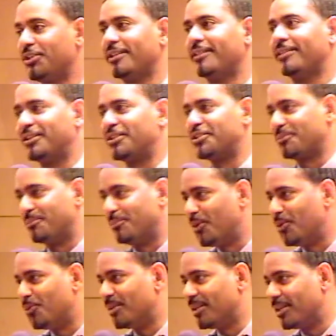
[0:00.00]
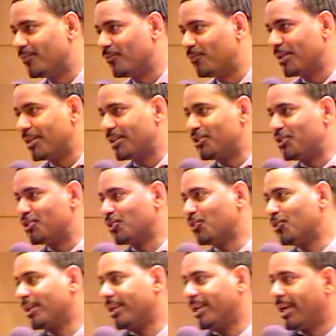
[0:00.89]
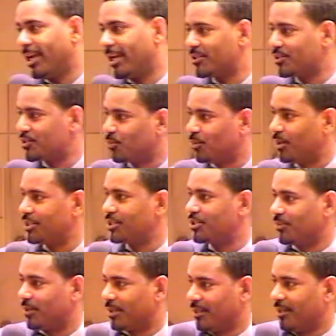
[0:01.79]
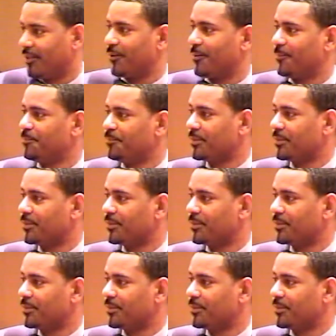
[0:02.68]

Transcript: at this moment, if we could join hands one to another,